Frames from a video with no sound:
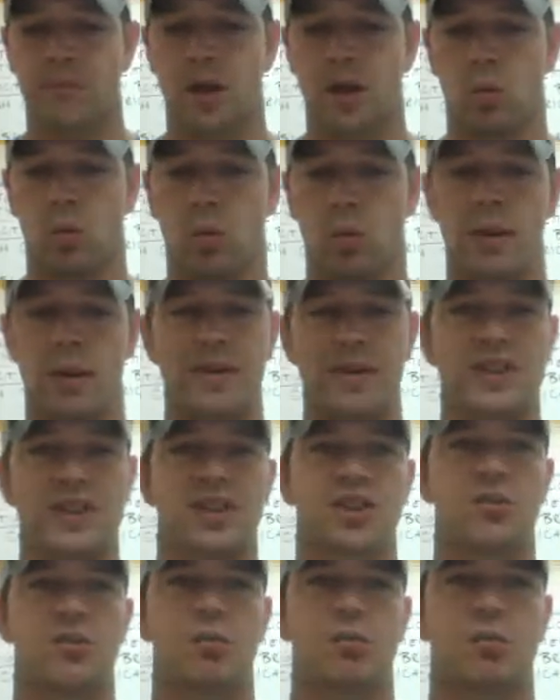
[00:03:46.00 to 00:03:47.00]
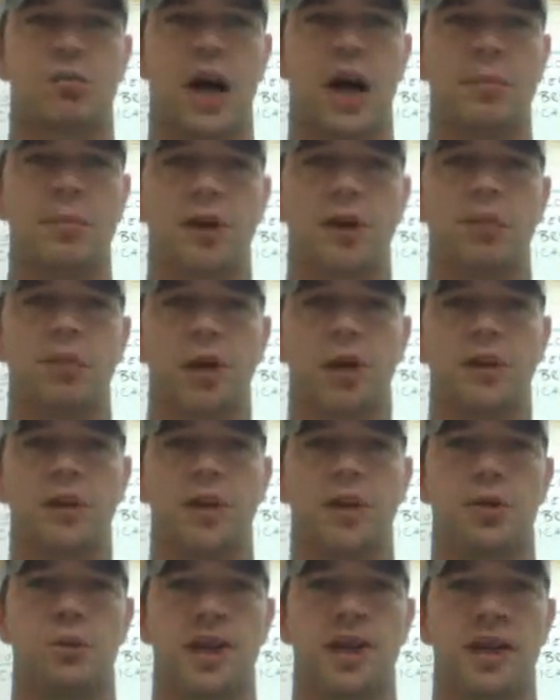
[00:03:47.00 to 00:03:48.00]
Women's primary
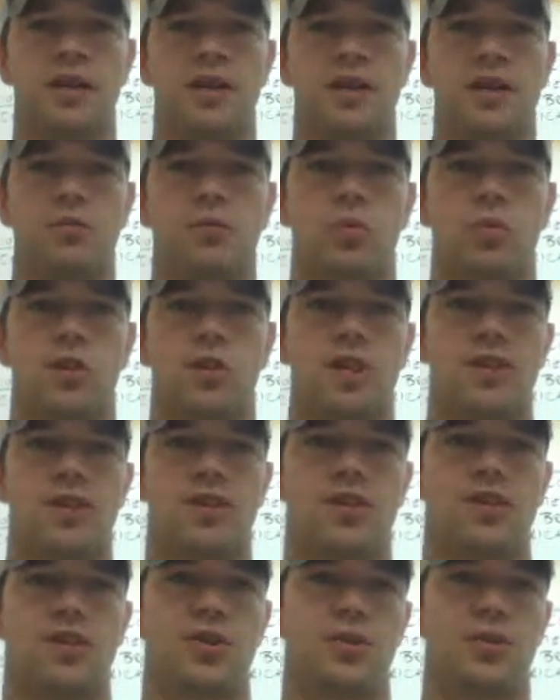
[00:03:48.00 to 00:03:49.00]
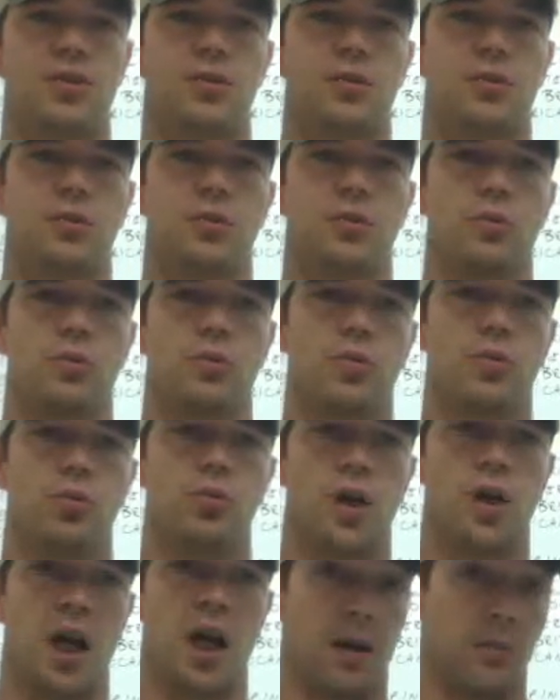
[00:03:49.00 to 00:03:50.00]
role in New England was to
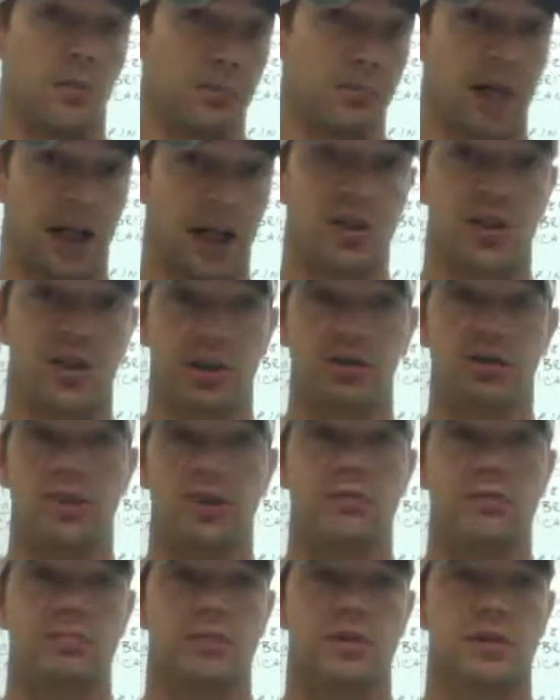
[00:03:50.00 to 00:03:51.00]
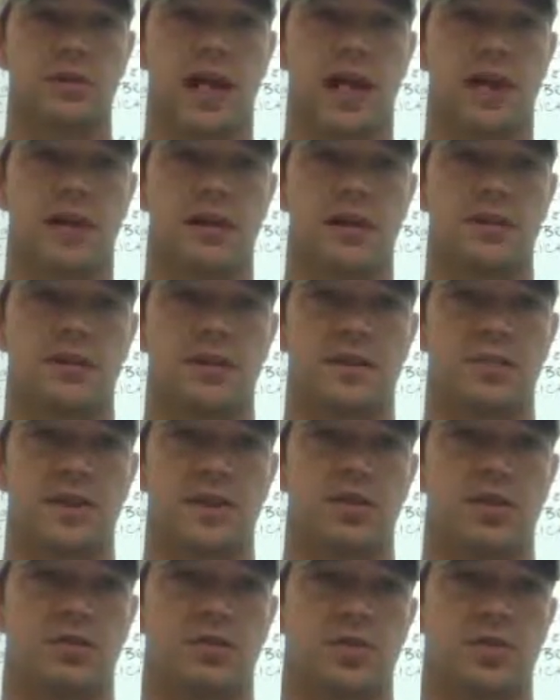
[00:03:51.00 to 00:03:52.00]
bear children, to have as
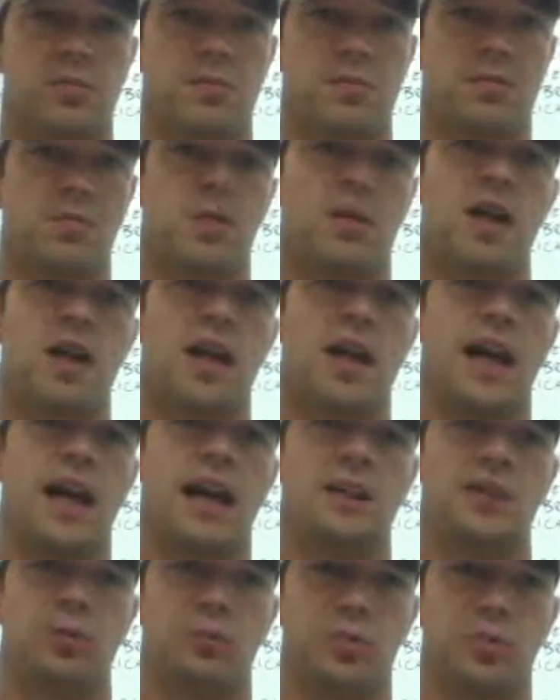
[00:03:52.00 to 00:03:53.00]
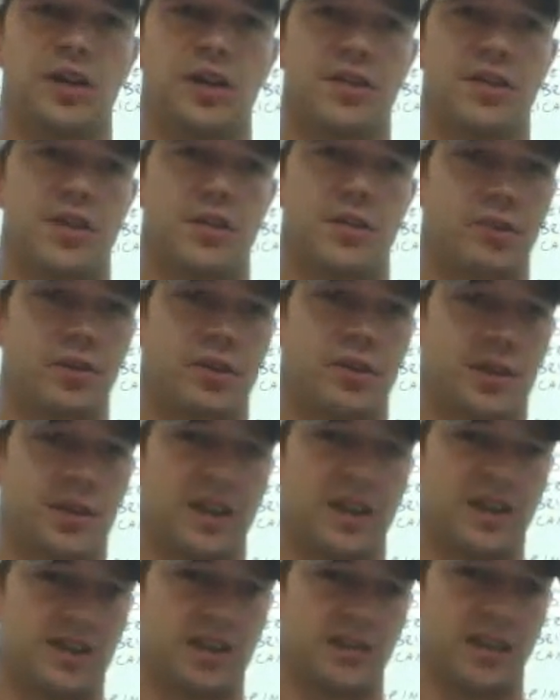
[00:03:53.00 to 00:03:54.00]
many children as possible, and to rear them, which
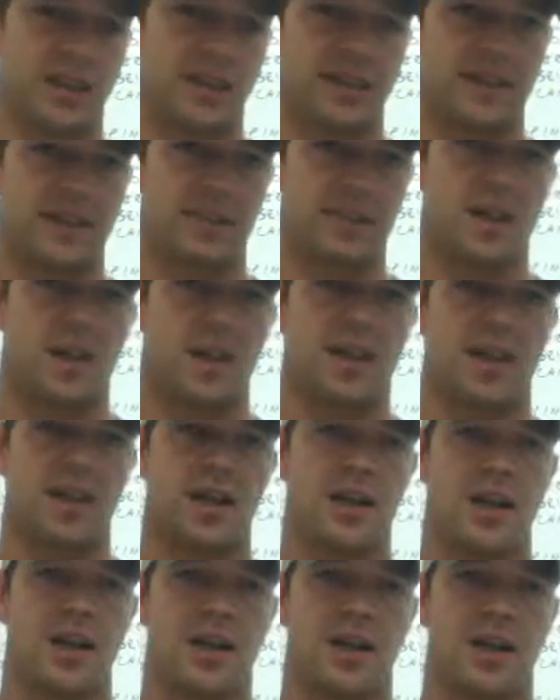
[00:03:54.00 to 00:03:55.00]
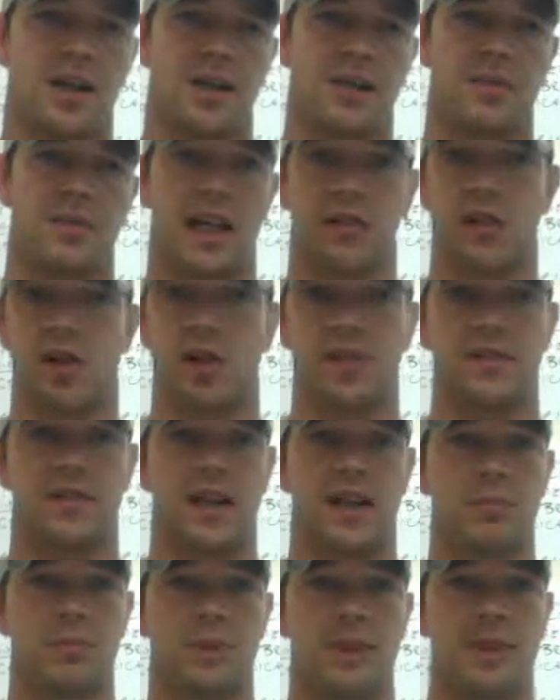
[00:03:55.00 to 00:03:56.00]
means to raise them. They had large
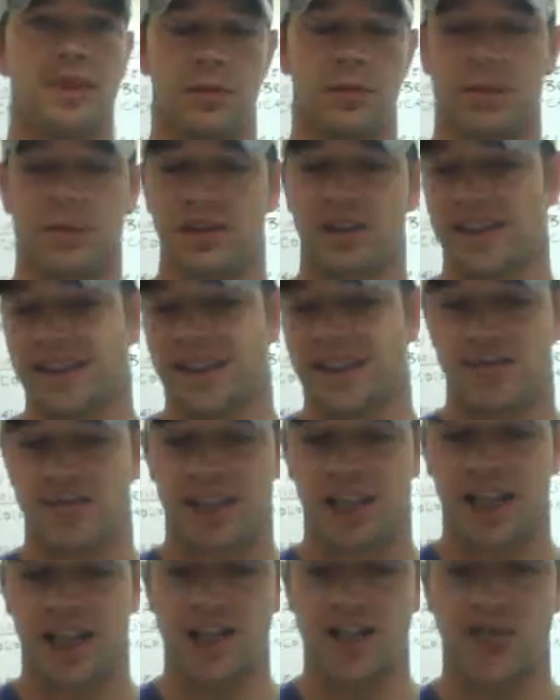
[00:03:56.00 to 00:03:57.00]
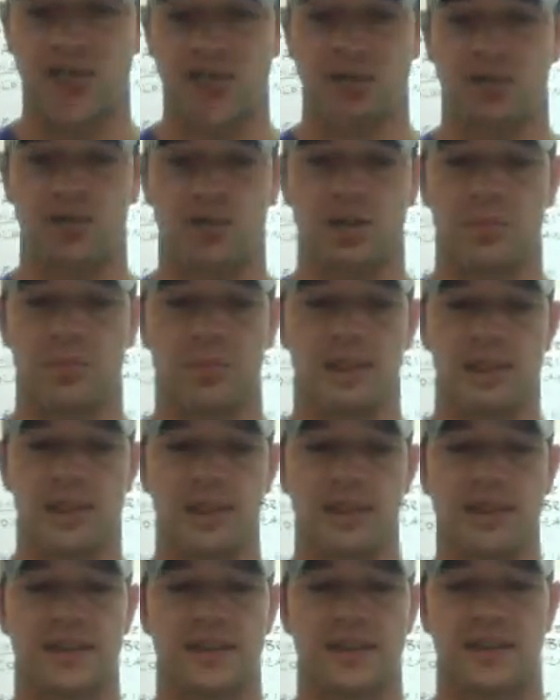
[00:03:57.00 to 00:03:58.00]
families, typically 7 to 8 children
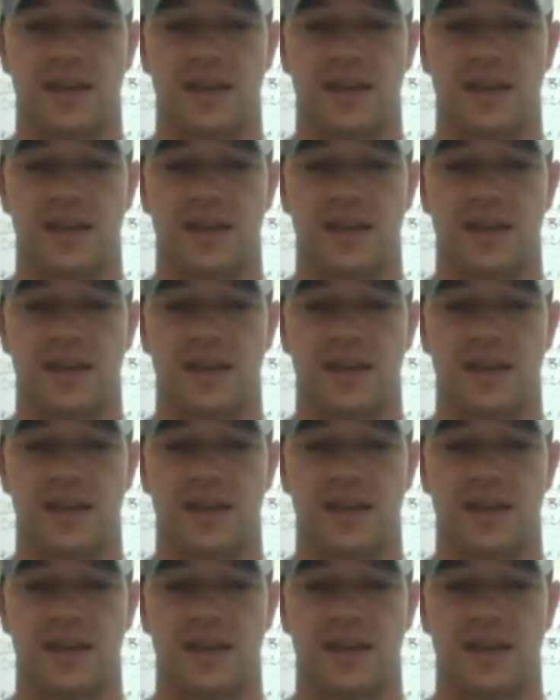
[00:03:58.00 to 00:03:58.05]
apiece.